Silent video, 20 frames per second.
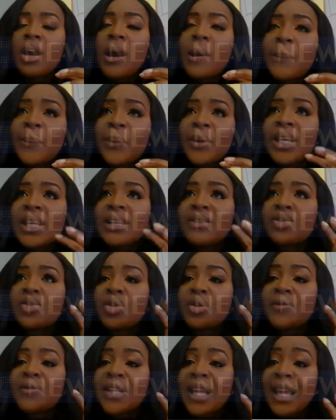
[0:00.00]
companies
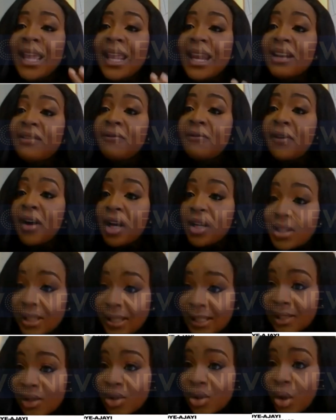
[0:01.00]
sort of taking
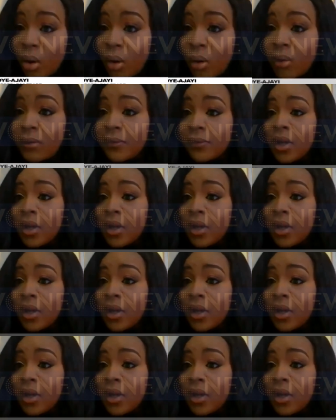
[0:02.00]
advantage of